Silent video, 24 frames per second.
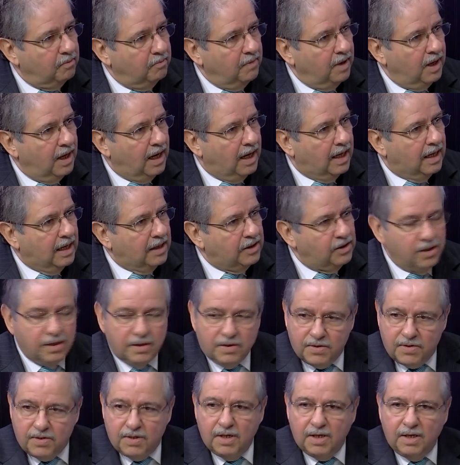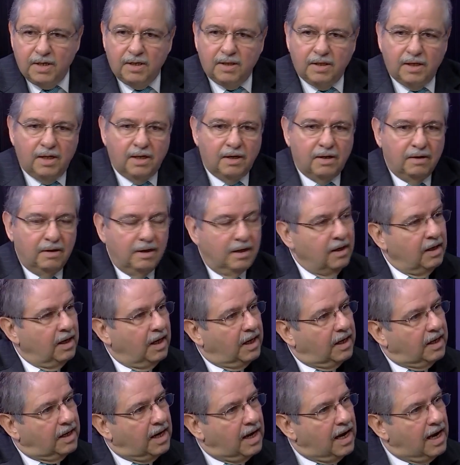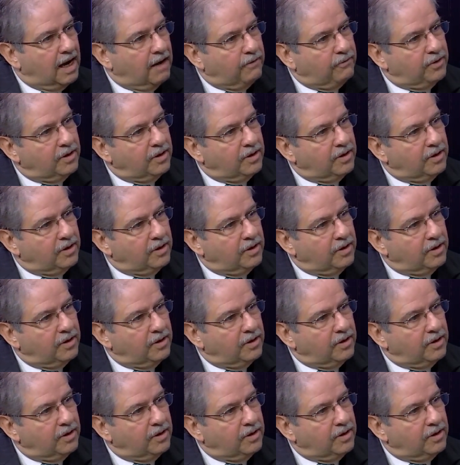And I think sitting there and having